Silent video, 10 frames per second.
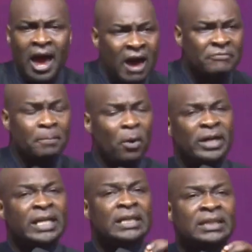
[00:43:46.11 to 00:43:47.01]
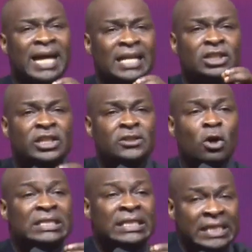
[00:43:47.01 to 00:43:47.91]
Everybody that
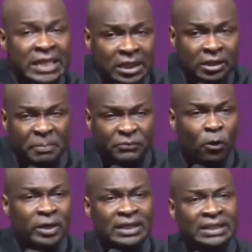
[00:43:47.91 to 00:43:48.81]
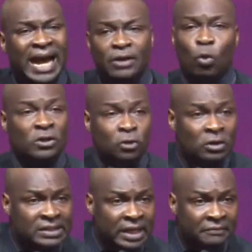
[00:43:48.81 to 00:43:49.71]
Jesus healed before he died was
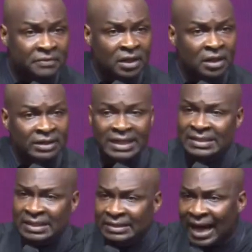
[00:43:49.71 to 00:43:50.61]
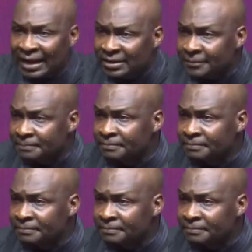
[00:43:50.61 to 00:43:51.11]
not saved. They still died.